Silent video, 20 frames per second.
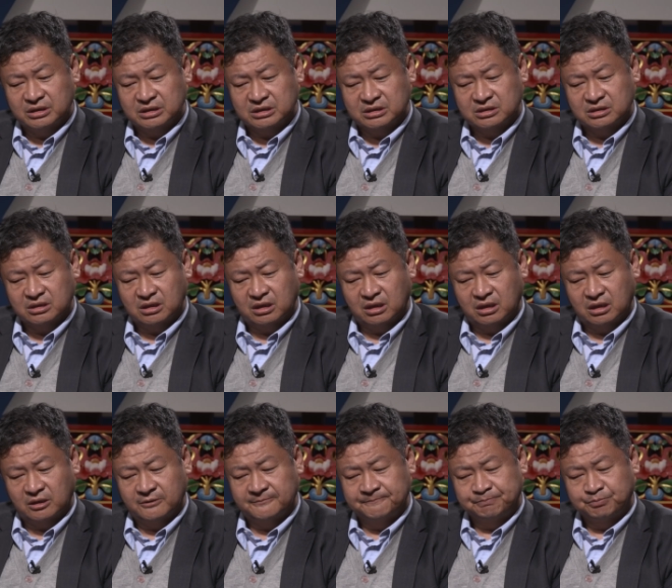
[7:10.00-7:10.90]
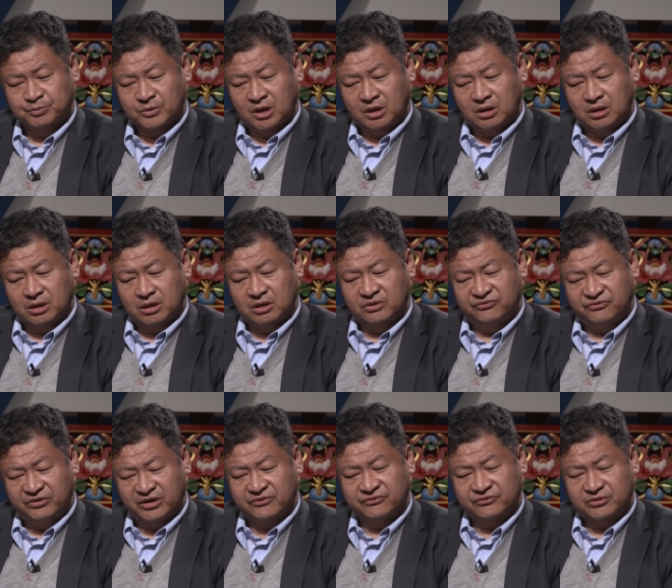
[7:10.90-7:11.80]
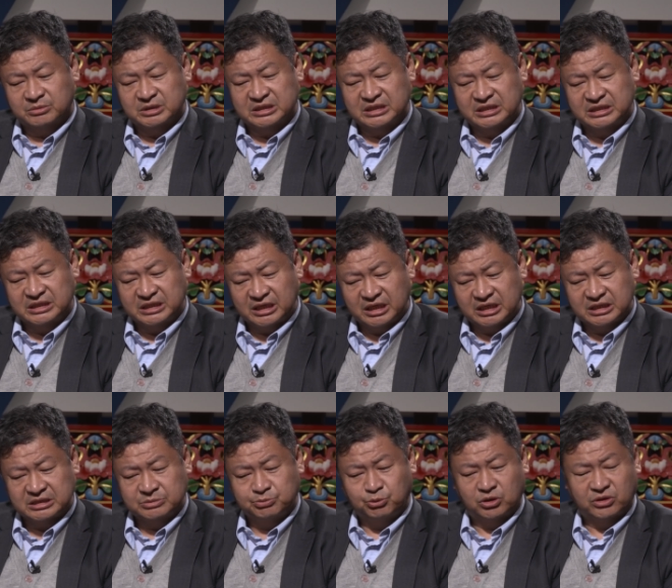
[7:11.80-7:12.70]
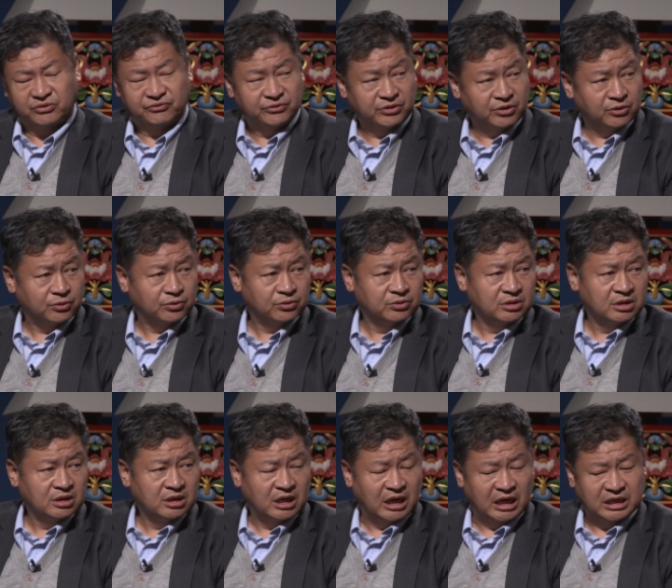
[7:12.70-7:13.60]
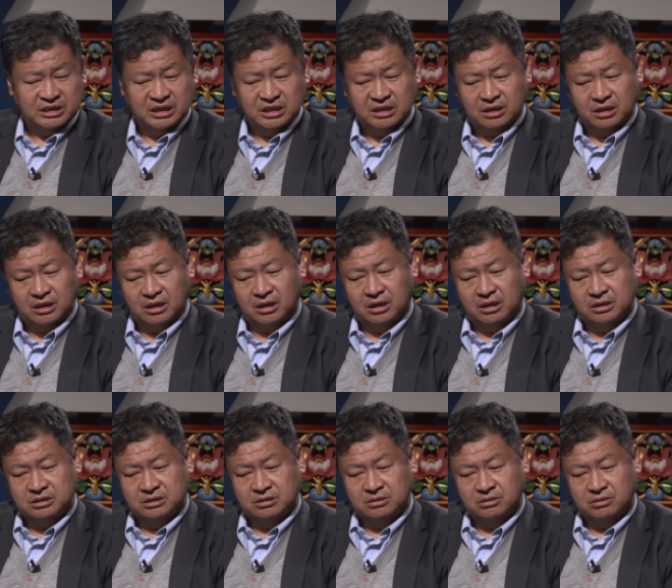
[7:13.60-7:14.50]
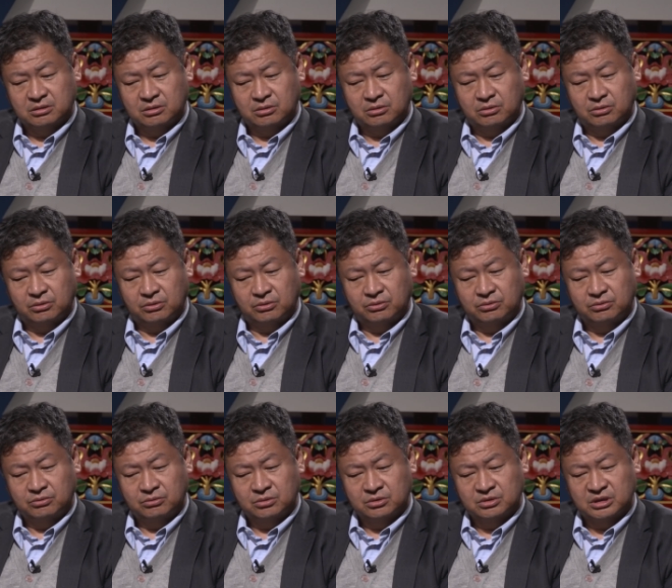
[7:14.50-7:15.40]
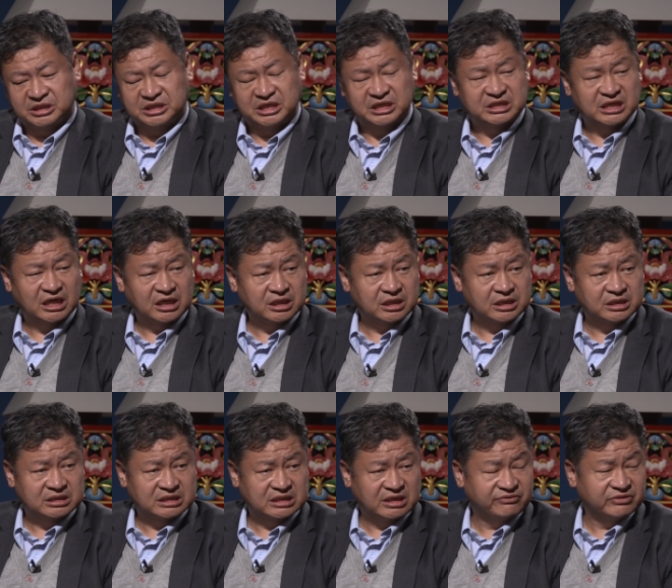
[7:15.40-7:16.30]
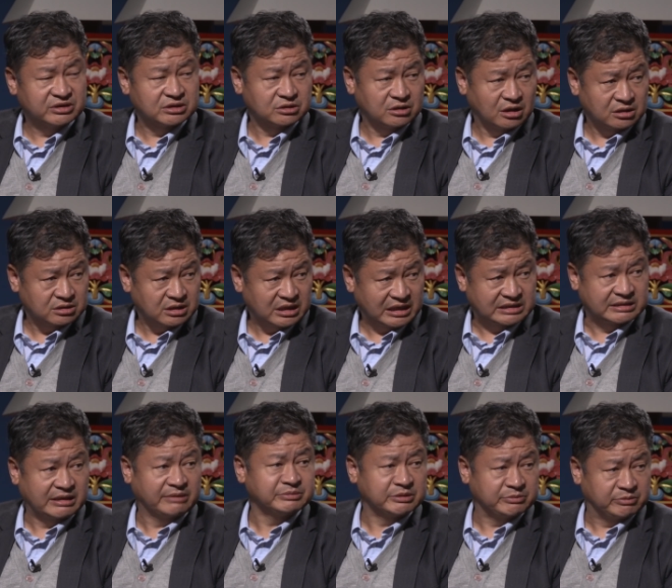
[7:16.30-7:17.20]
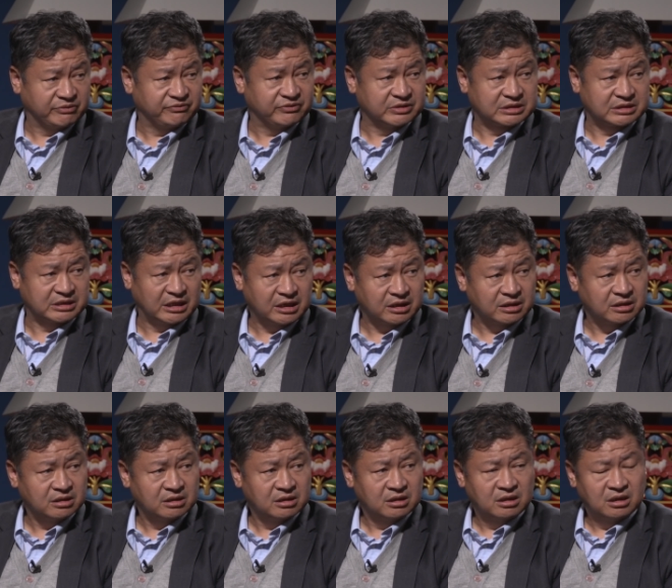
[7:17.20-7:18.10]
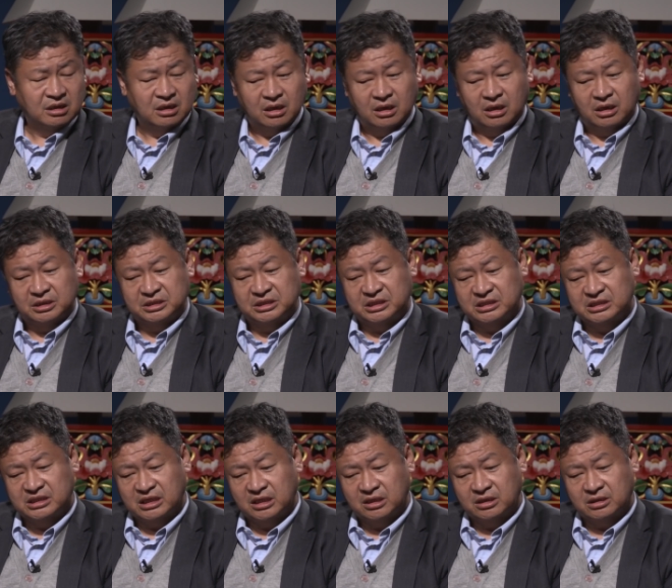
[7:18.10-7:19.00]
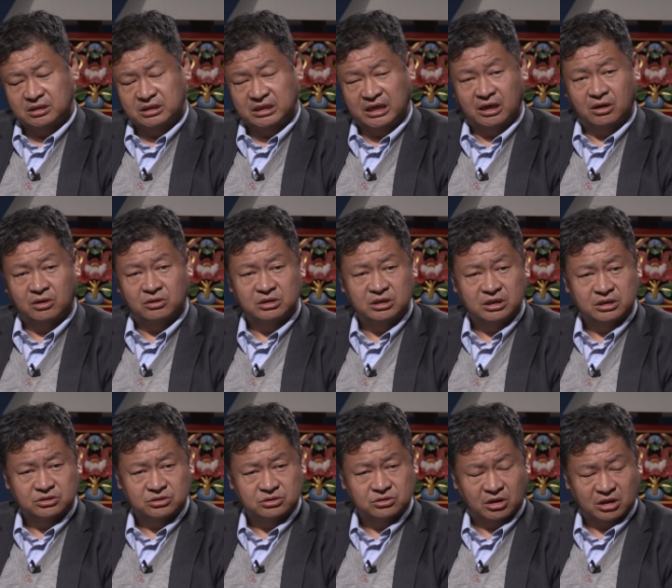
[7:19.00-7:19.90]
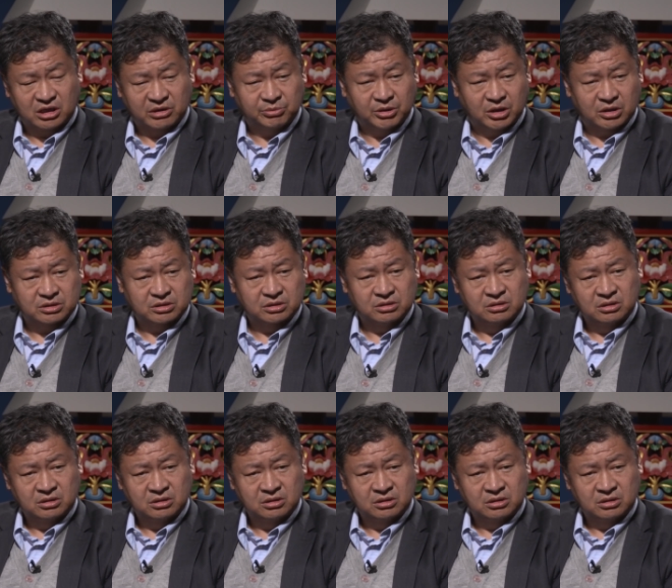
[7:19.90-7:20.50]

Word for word: is in fact from the CTA's point of view, I think. The Xizang itself is not acceptable, first thing. Xizang, they are only talking about